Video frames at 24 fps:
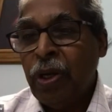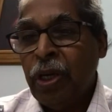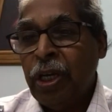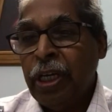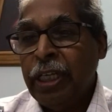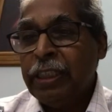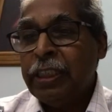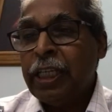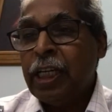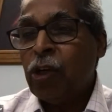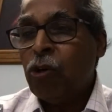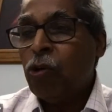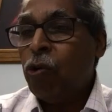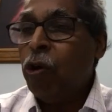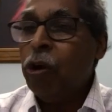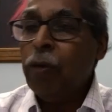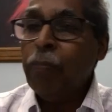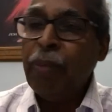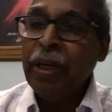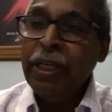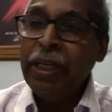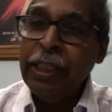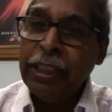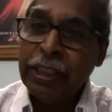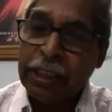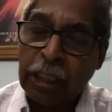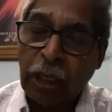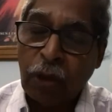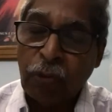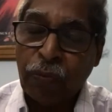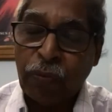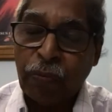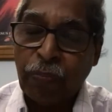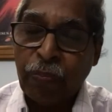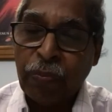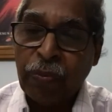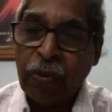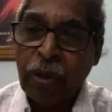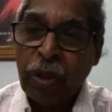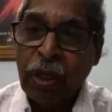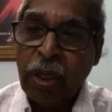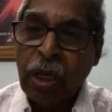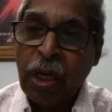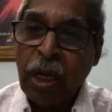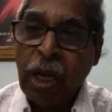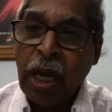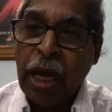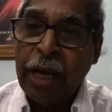it's a code by itself,
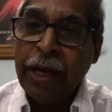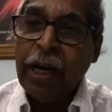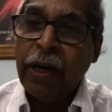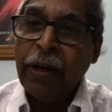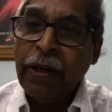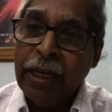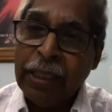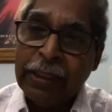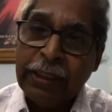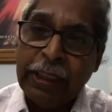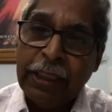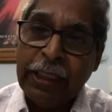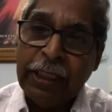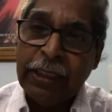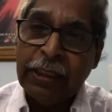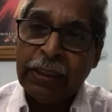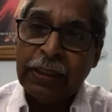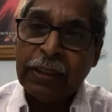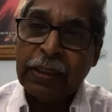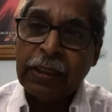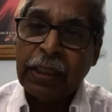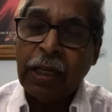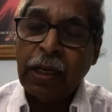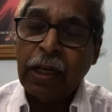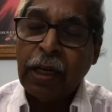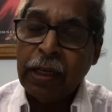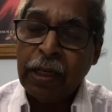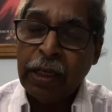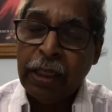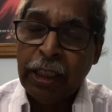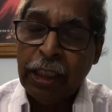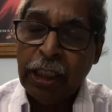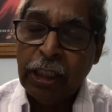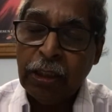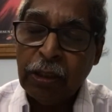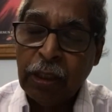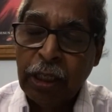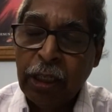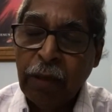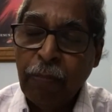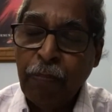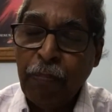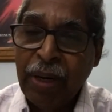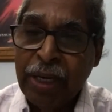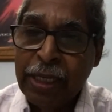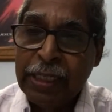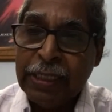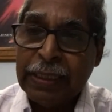and unless
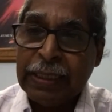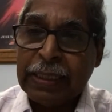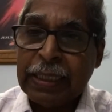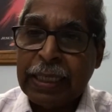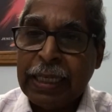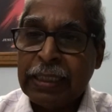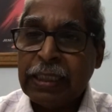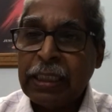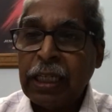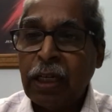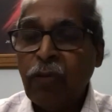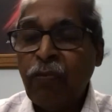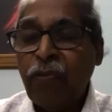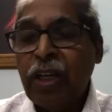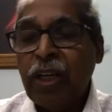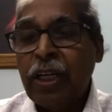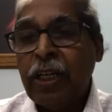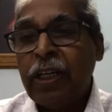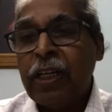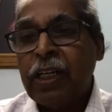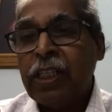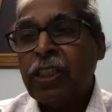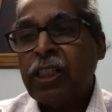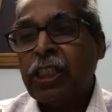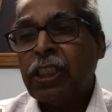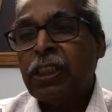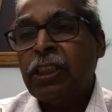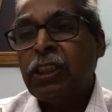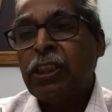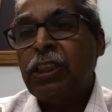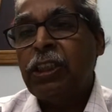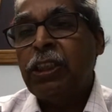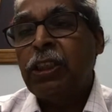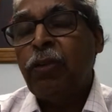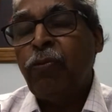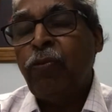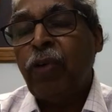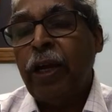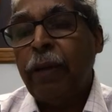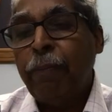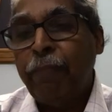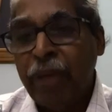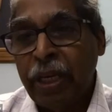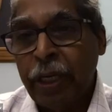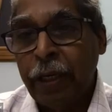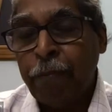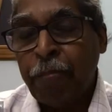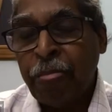it bears a certificate under section
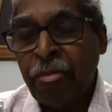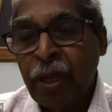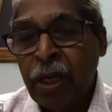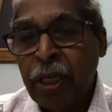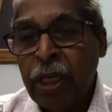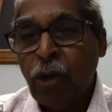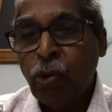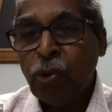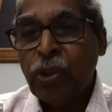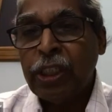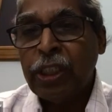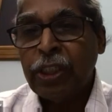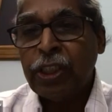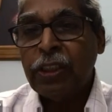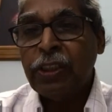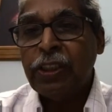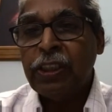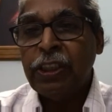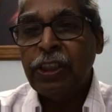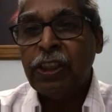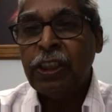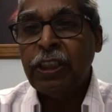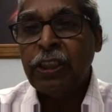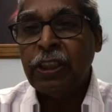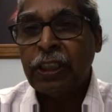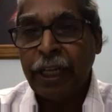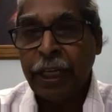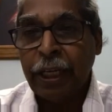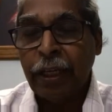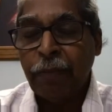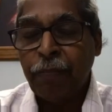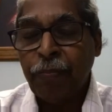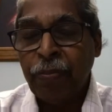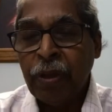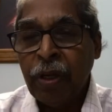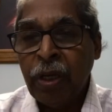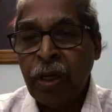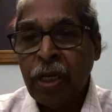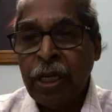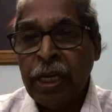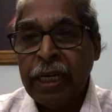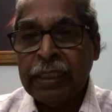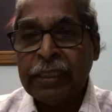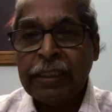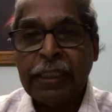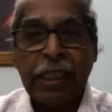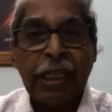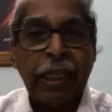65B, now section 63,
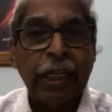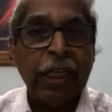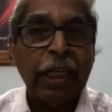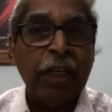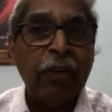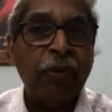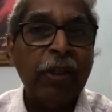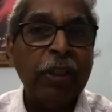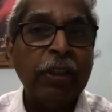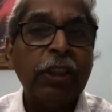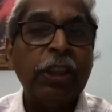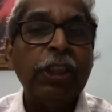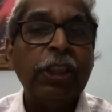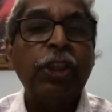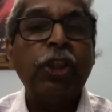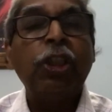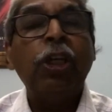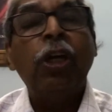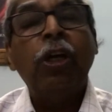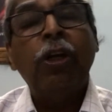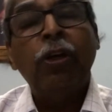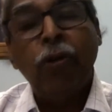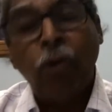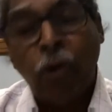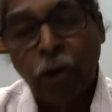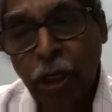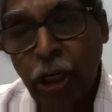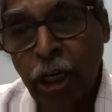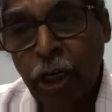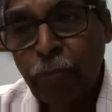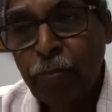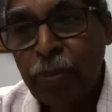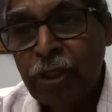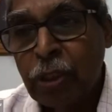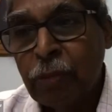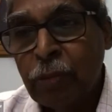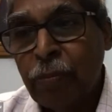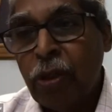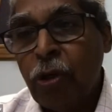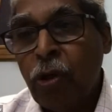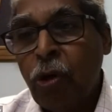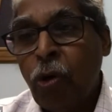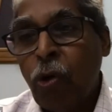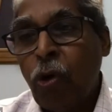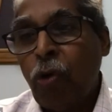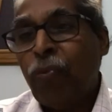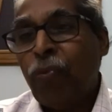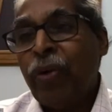a secondary evidence is not admissible
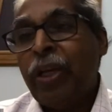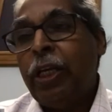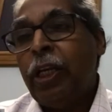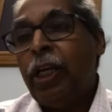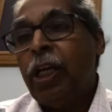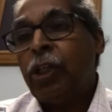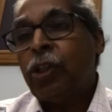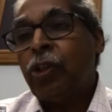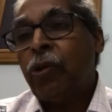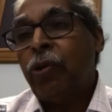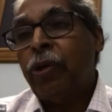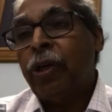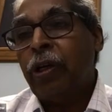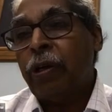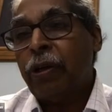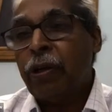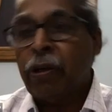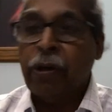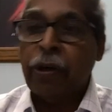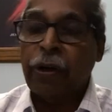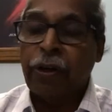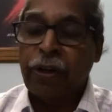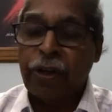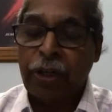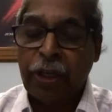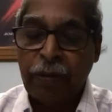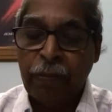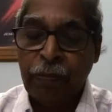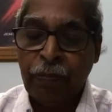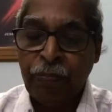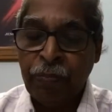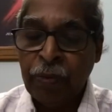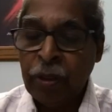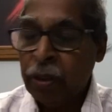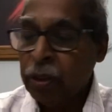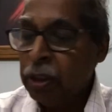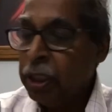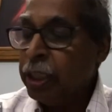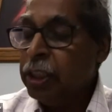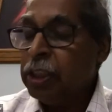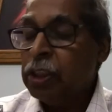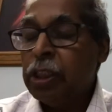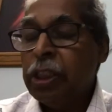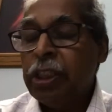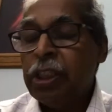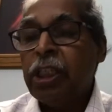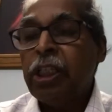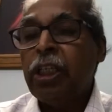of an electronic record. That
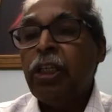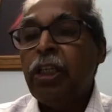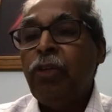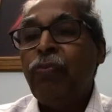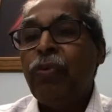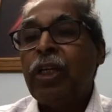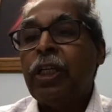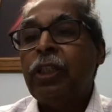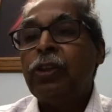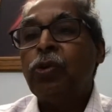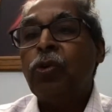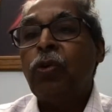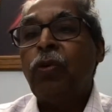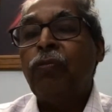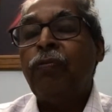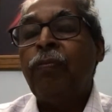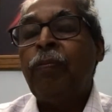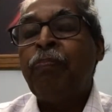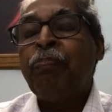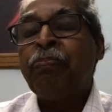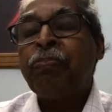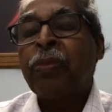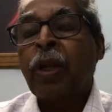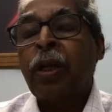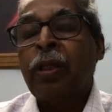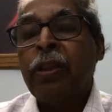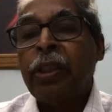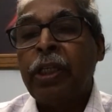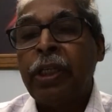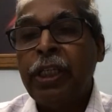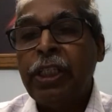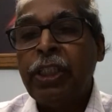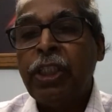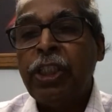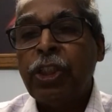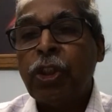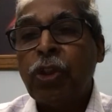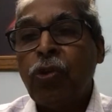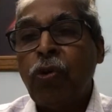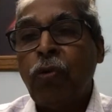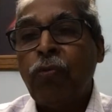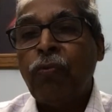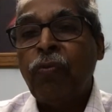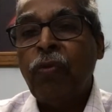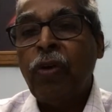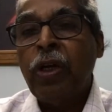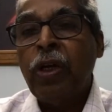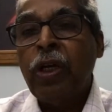is the significance of the decision
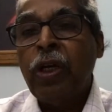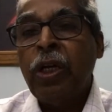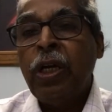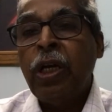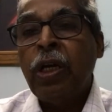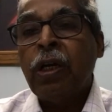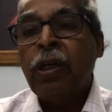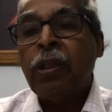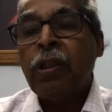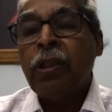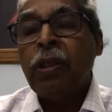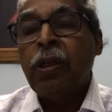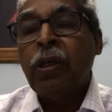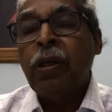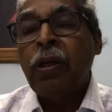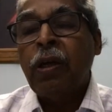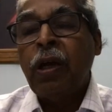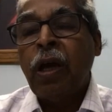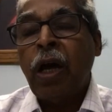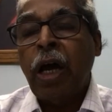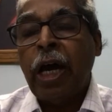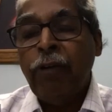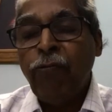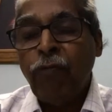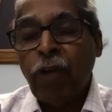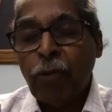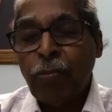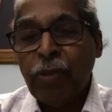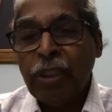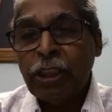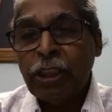of Anwar